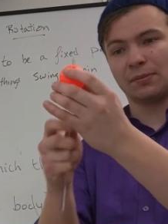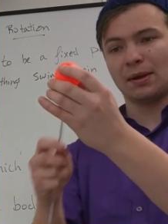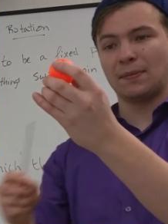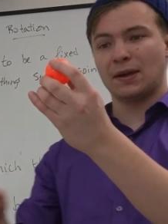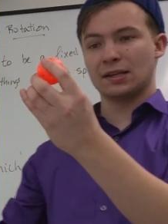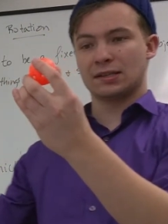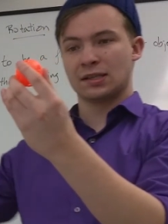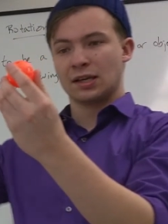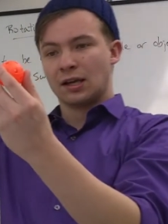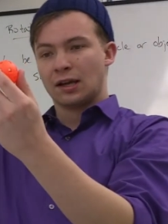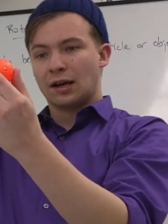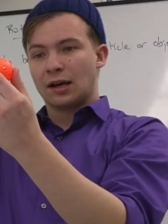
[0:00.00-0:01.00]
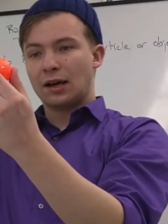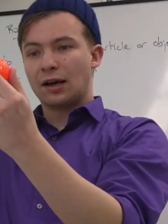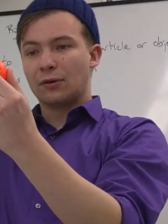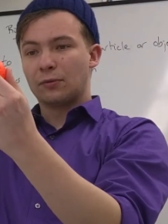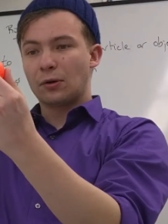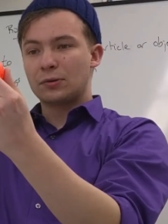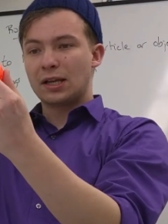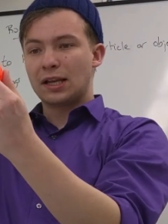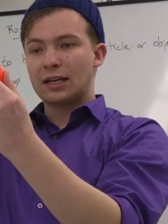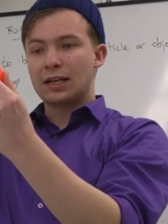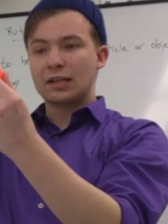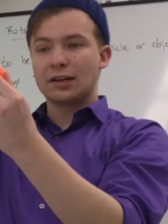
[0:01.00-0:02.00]
Maybe it's
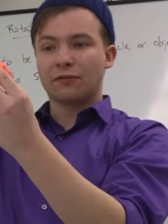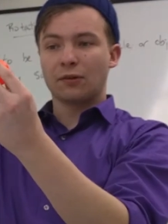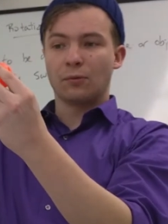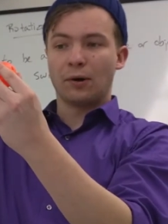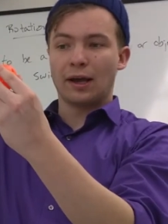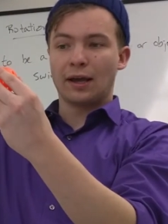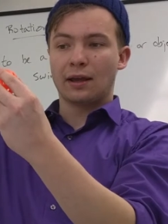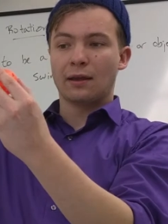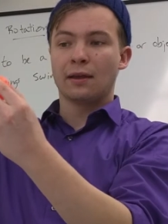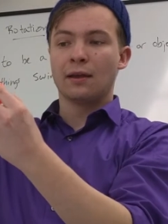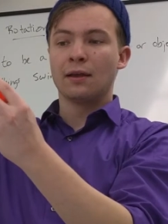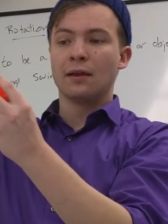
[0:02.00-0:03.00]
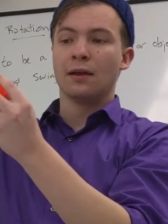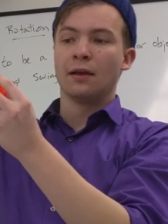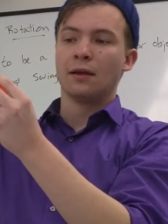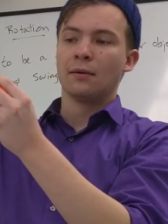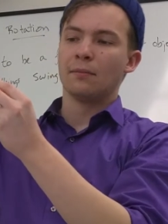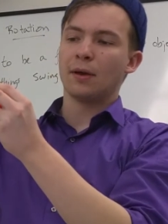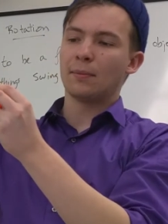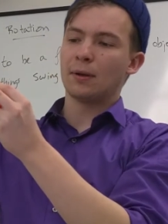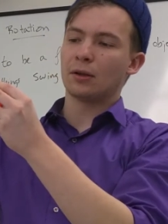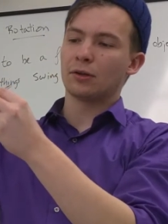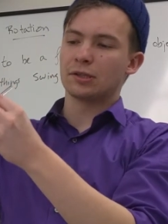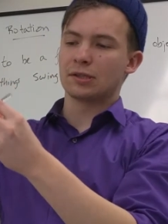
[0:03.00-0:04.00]
rotating in a different way. Maybe
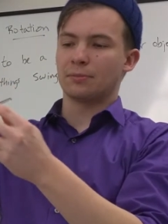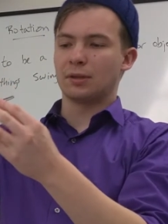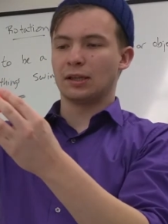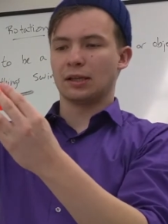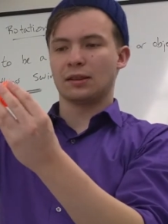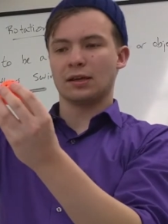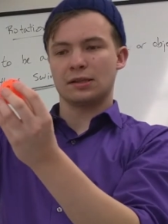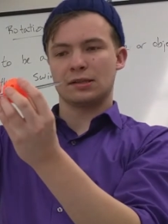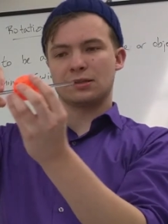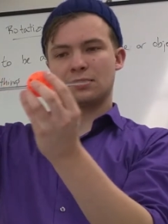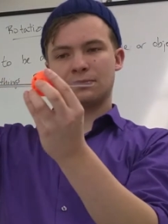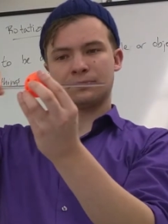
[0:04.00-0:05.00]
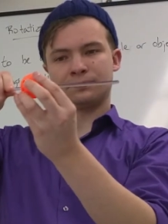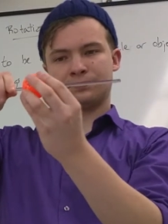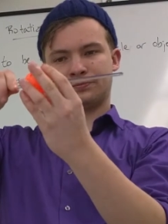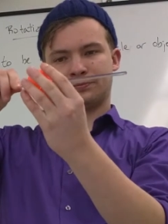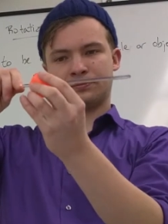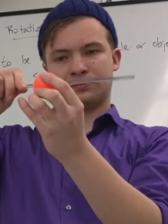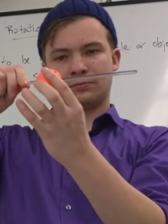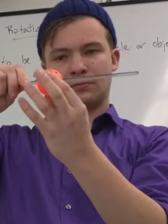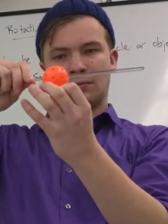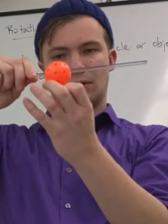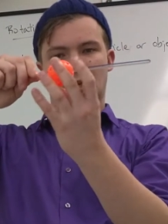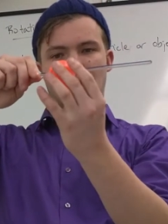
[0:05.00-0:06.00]
it looks something like this,
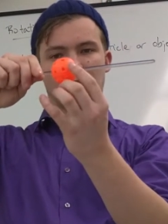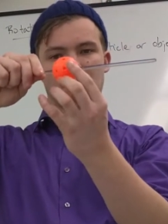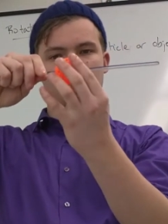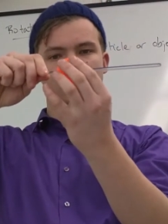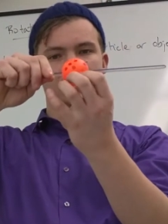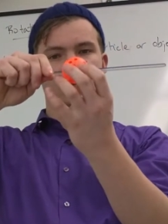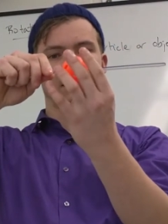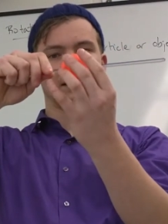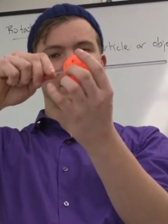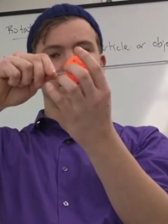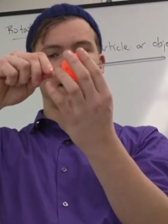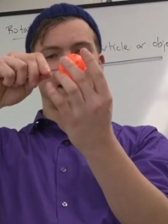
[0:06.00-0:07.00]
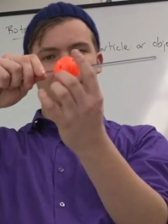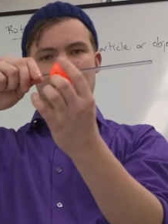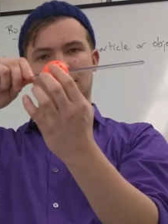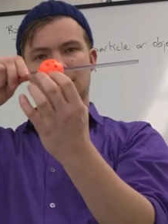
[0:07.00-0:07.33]
and it's rotating like that.